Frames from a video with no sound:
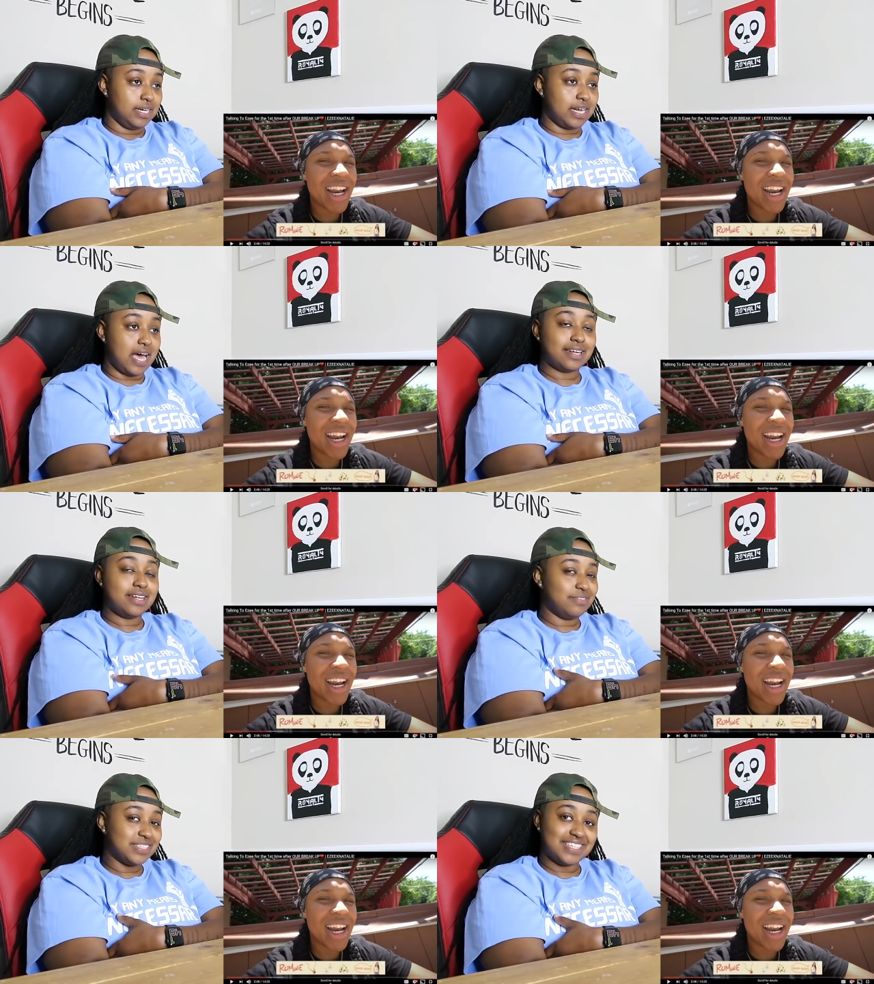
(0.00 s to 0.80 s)
Speaker 1: And I
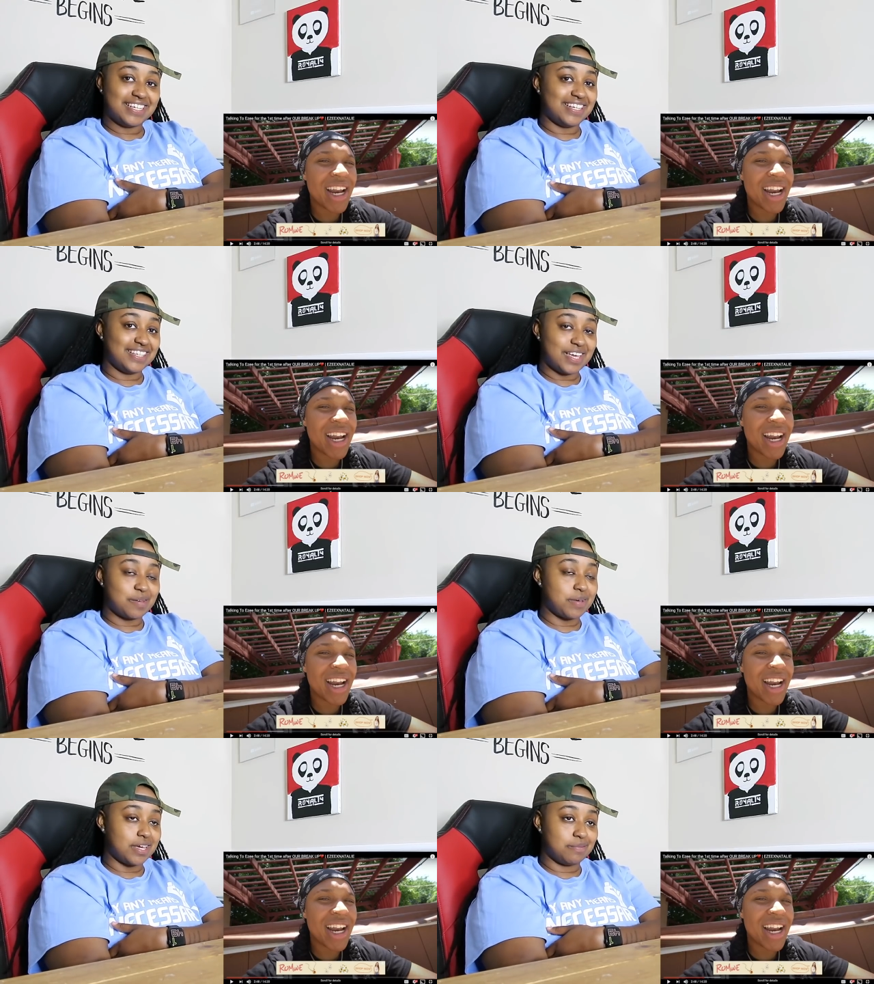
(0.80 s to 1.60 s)
never said
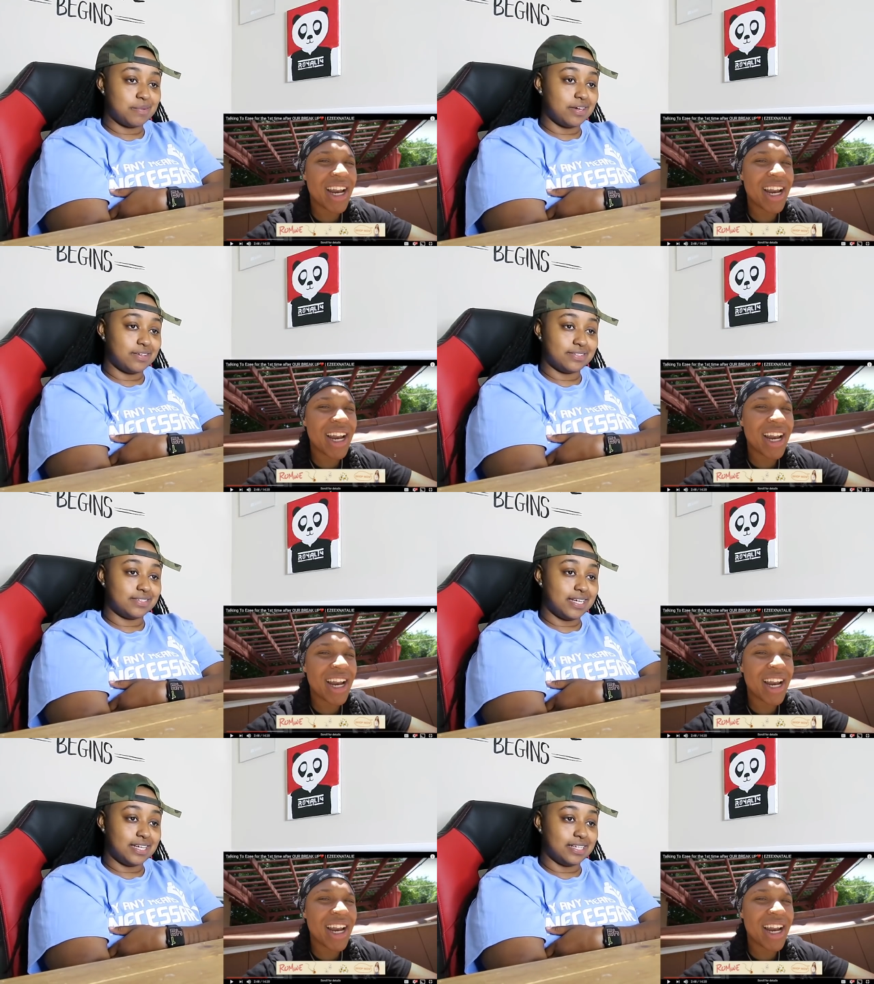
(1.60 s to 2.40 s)
anything bad
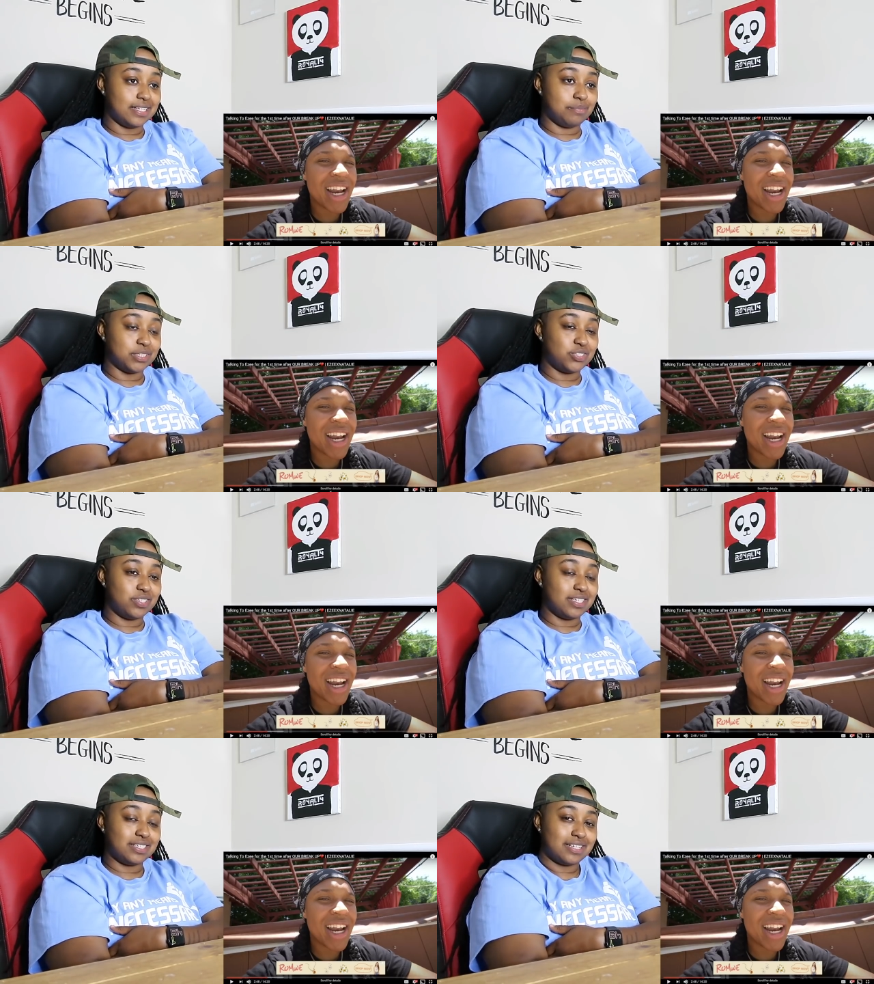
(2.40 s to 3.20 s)
about Natalie, but
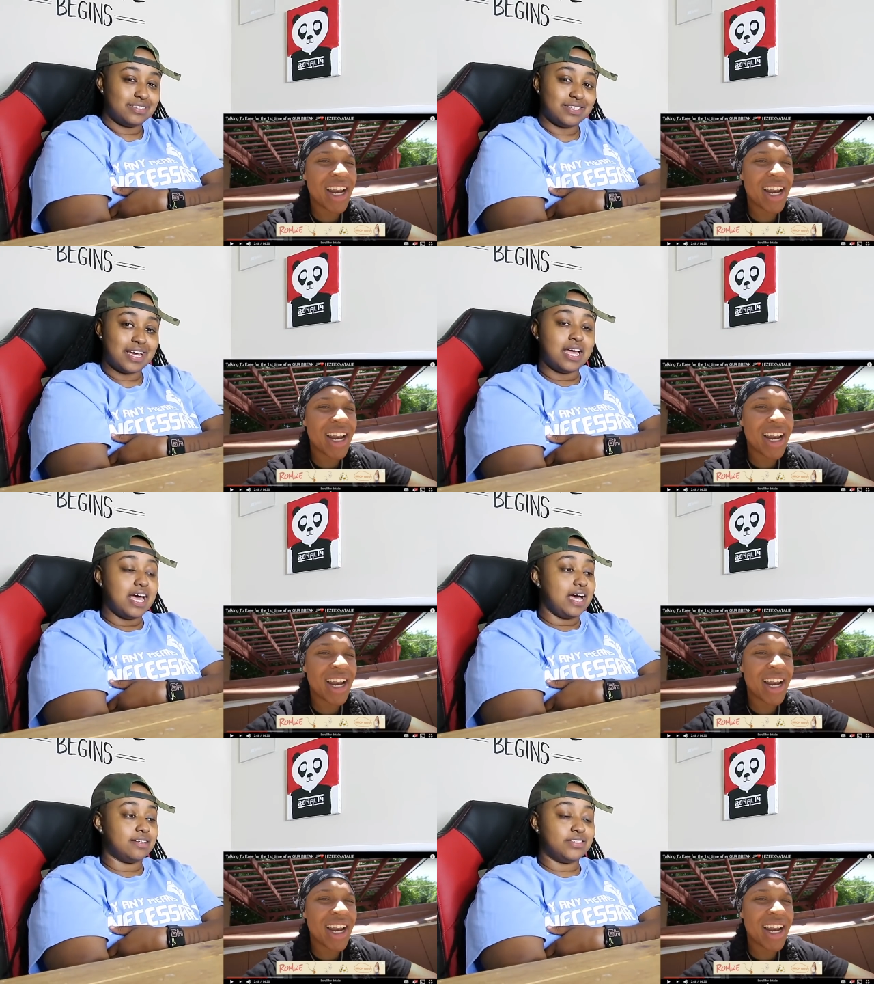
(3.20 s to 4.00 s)
you, you
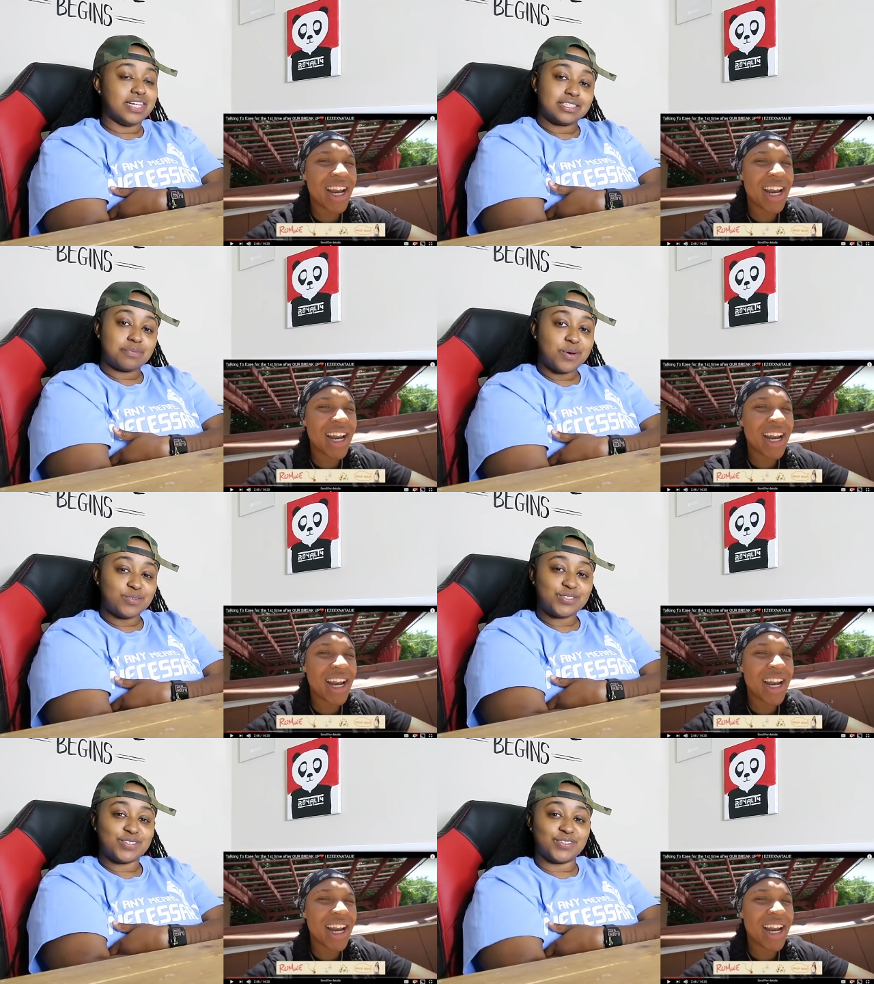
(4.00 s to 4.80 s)
you're not
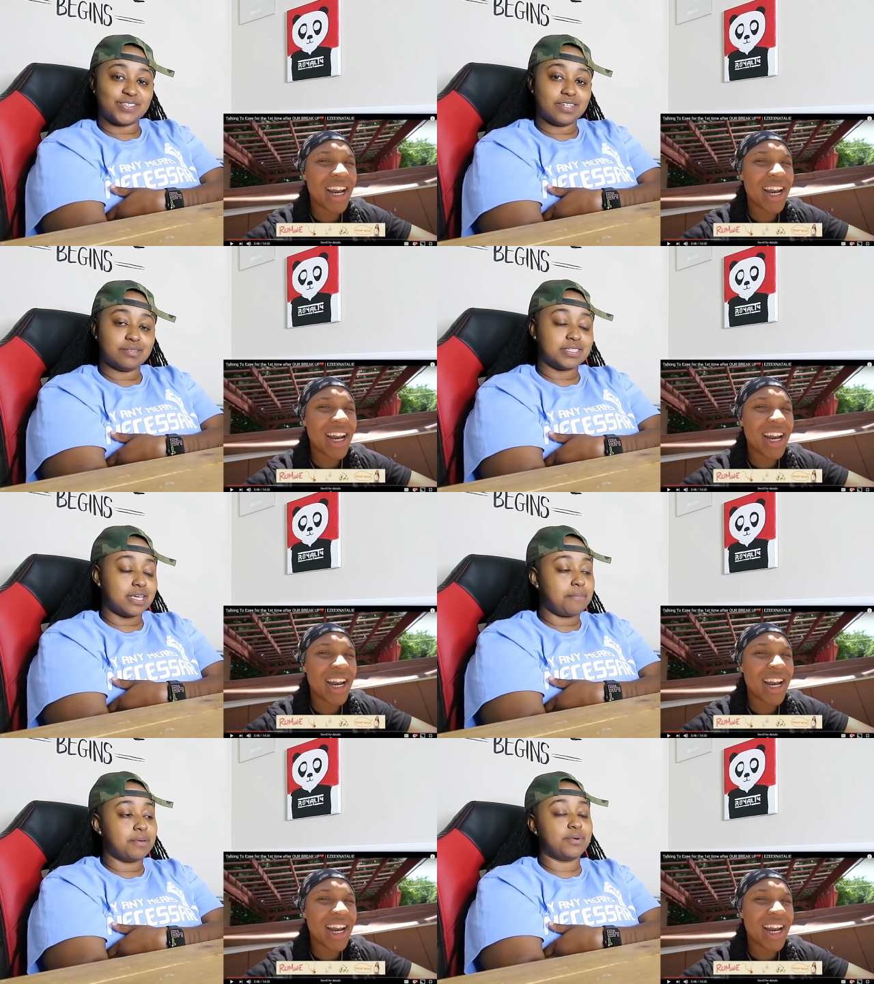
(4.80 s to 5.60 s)
supposed to. You know what I'm
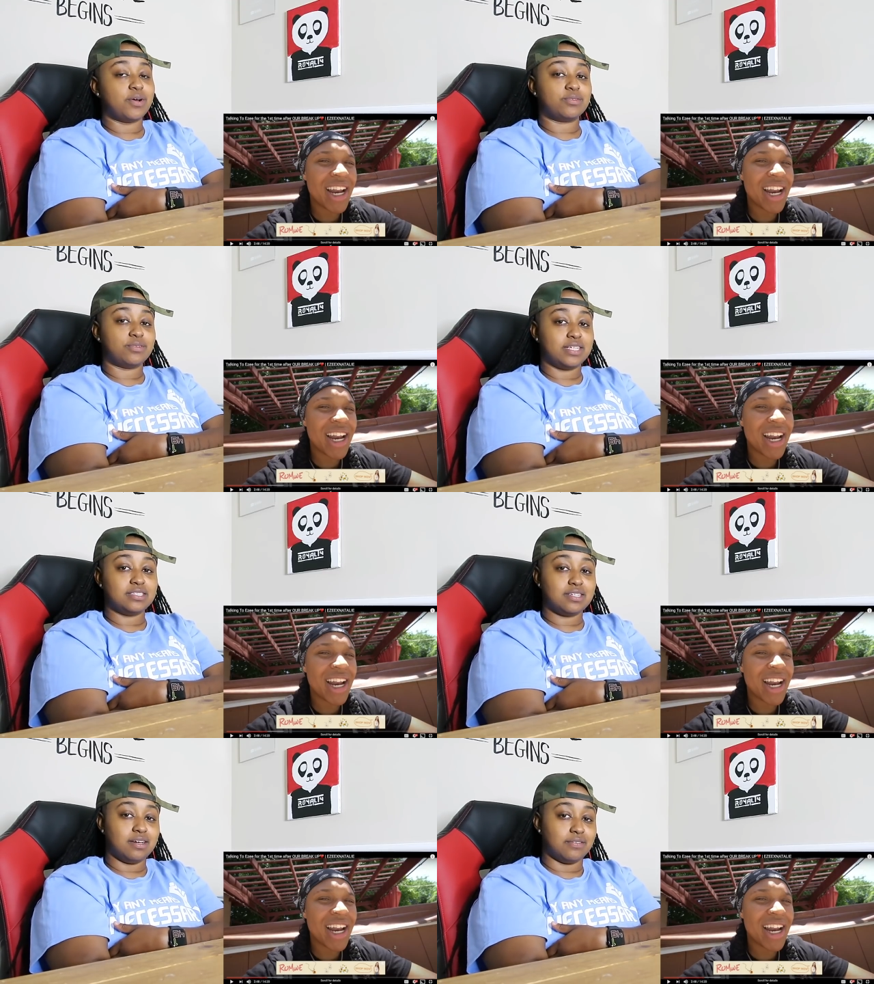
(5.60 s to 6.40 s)
saying? People go through
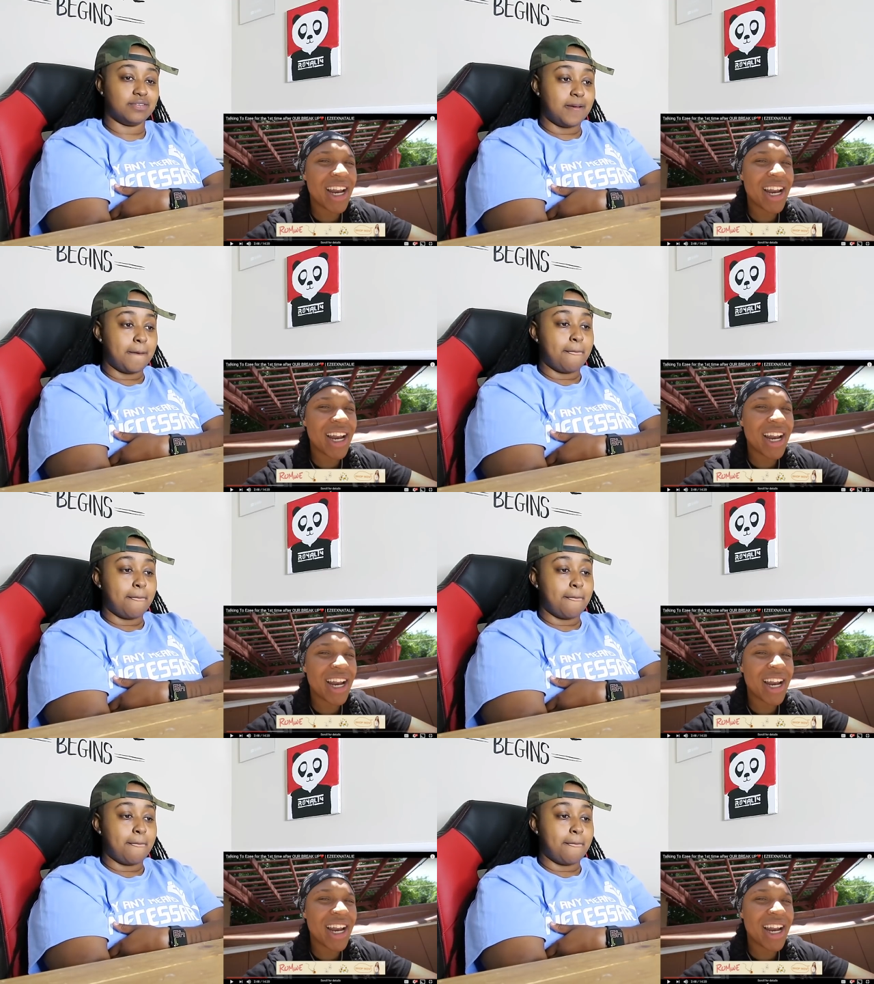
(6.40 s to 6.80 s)
their stuff,